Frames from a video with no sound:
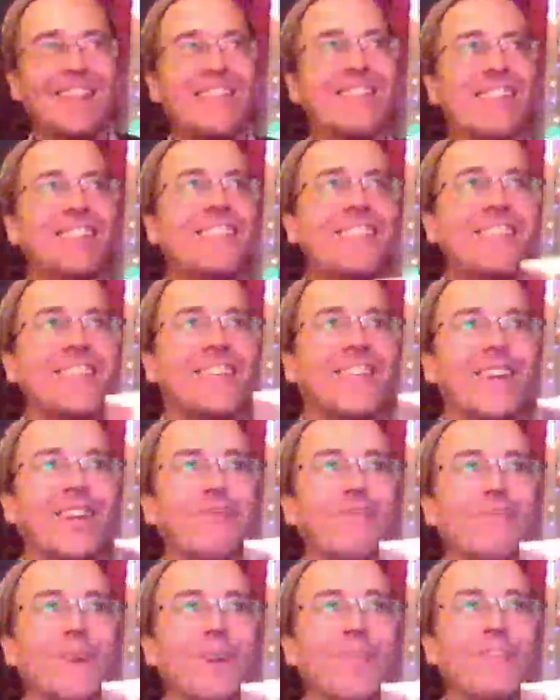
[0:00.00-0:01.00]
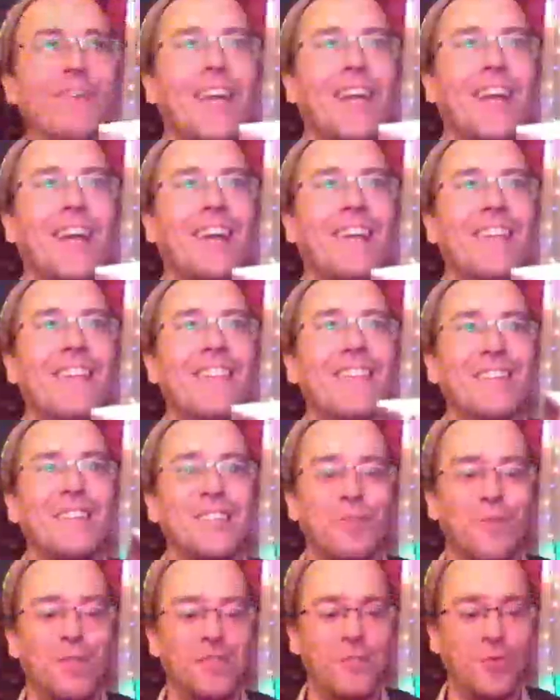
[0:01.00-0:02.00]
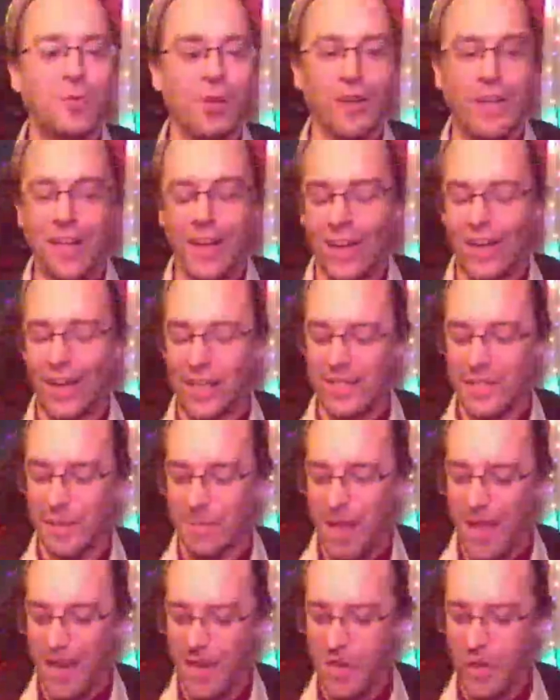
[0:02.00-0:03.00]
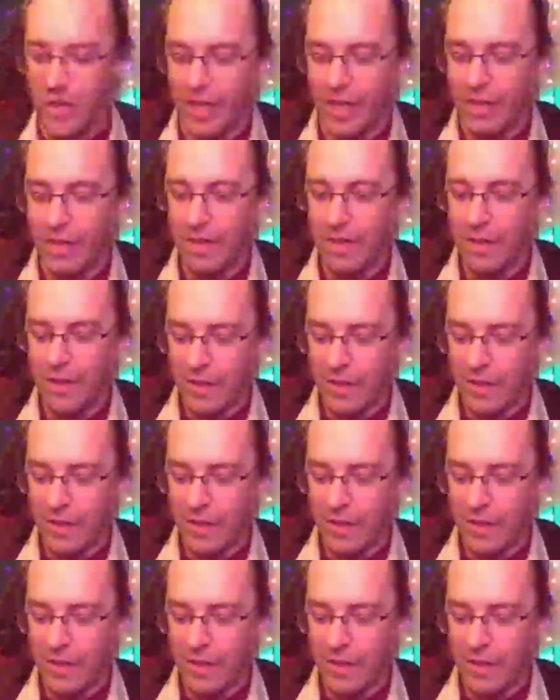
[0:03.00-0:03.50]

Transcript: This is a good movie. This one's really awesome, actually.